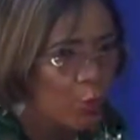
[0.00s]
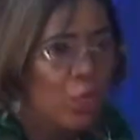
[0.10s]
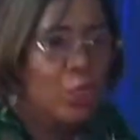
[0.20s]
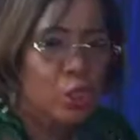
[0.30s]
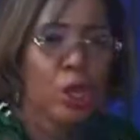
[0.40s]

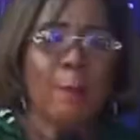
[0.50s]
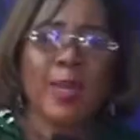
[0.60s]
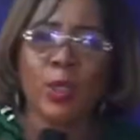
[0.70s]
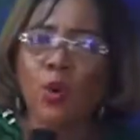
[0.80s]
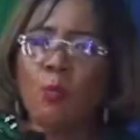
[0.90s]

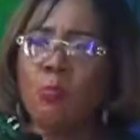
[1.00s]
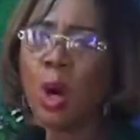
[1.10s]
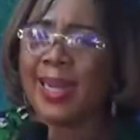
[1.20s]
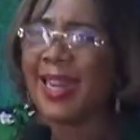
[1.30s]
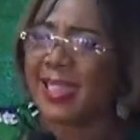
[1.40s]
Somebody who
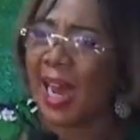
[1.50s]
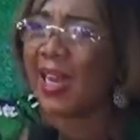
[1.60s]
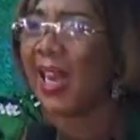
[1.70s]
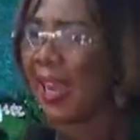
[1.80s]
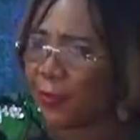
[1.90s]
mortgaged her
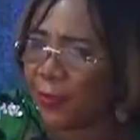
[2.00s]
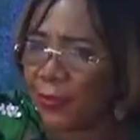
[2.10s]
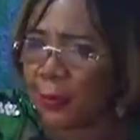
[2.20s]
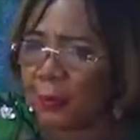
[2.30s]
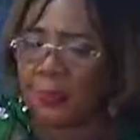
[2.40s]
life
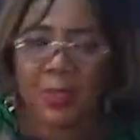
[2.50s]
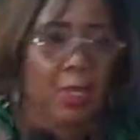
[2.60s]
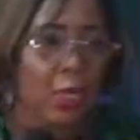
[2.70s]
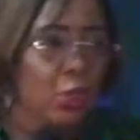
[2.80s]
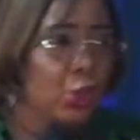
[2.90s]

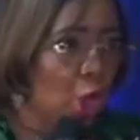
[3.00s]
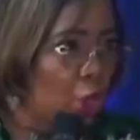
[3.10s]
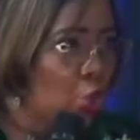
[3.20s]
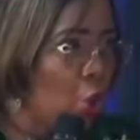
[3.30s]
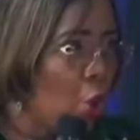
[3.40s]

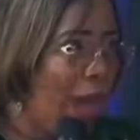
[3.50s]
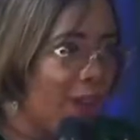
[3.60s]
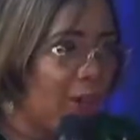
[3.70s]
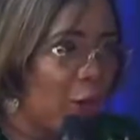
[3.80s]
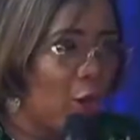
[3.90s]
not to
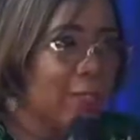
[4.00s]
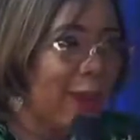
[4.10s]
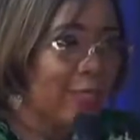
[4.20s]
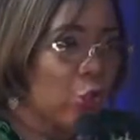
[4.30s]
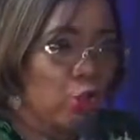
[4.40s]
have a
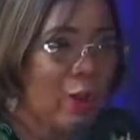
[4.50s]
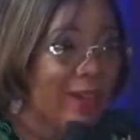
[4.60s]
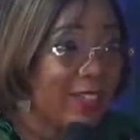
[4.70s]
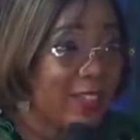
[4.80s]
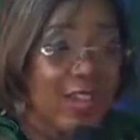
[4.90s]
husband, not to have
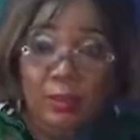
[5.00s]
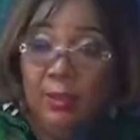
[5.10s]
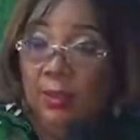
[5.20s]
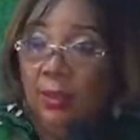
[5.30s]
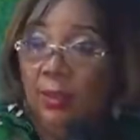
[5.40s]
a child.
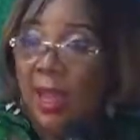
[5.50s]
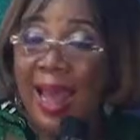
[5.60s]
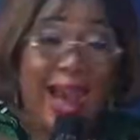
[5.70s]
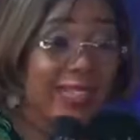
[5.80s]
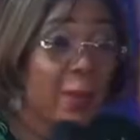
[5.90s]

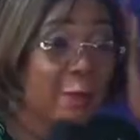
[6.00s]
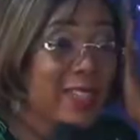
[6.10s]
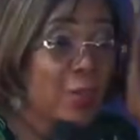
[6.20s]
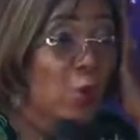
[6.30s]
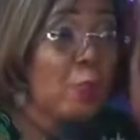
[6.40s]
And the
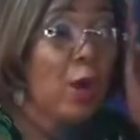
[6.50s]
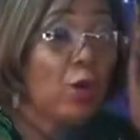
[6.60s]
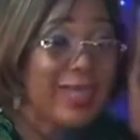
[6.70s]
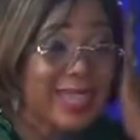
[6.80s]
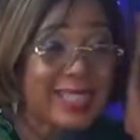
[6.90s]
person who
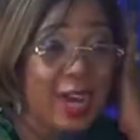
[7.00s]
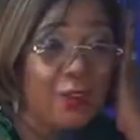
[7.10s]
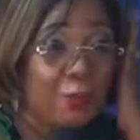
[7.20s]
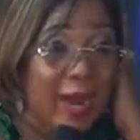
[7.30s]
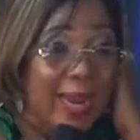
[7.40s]
borrowed
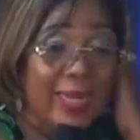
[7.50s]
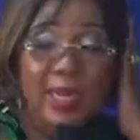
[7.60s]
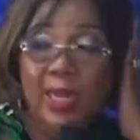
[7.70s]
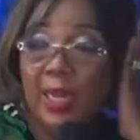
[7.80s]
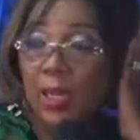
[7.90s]
herself brain
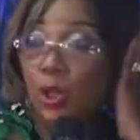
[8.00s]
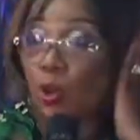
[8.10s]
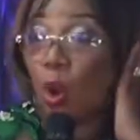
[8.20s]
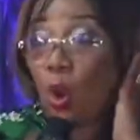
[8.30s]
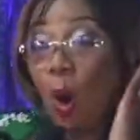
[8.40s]

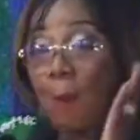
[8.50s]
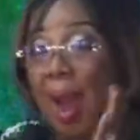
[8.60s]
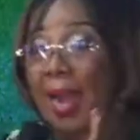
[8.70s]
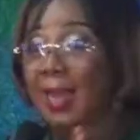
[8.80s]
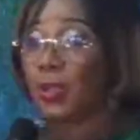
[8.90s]
to go
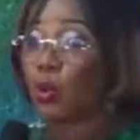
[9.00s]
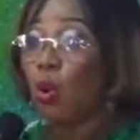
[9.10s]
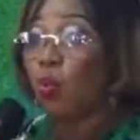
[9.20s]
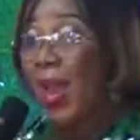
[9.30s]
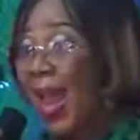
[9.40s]
back to
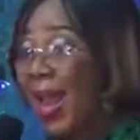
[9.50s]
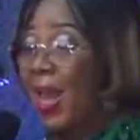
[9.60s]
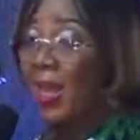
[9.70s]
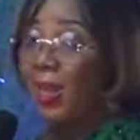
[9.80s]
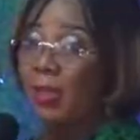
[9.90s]
where
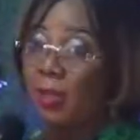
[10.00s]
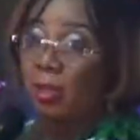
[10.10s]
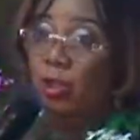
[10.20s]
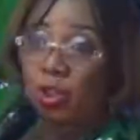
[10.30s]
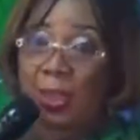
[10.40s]

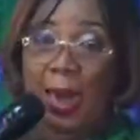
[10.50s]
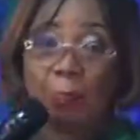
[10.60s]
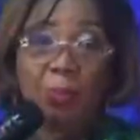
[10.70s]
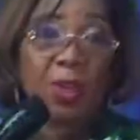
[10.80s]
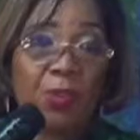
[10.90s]
she
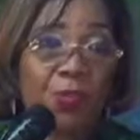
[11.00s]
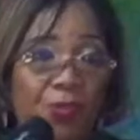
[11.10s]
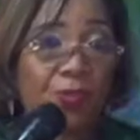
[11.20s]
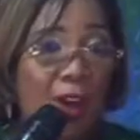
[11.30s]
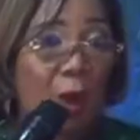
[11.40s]
can be
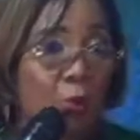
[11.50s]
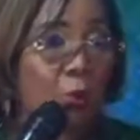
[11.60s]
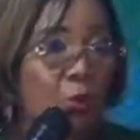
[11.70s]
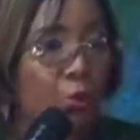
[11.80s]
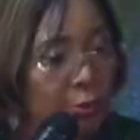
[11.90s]

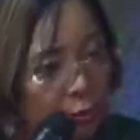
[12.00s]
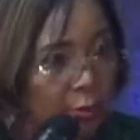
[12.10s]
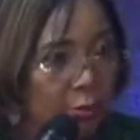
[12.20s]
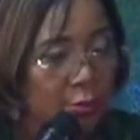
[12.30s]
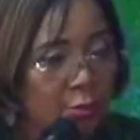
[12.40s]
found.
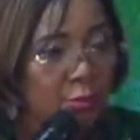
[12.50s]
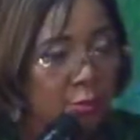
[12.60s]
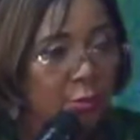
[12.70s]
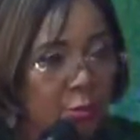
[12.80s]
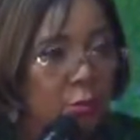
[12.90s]

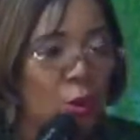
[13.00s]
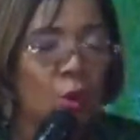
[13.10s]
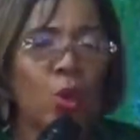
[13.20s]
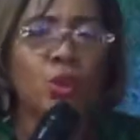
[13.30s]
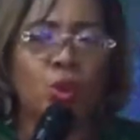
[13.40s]

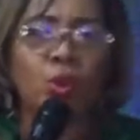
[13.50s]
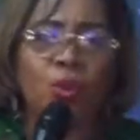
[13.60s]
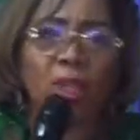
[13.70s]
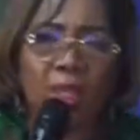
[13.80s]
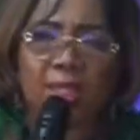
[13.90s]
Who do you
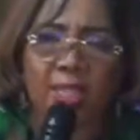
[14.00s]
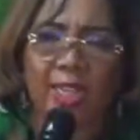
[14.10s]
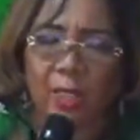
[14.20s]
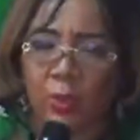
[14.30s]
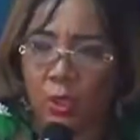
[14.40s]
think is the
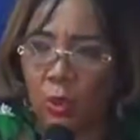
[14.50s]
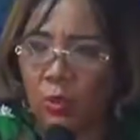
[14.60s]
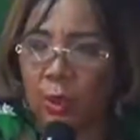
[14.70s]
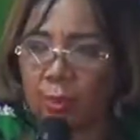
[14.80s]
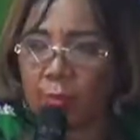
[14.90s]
exceptional woman?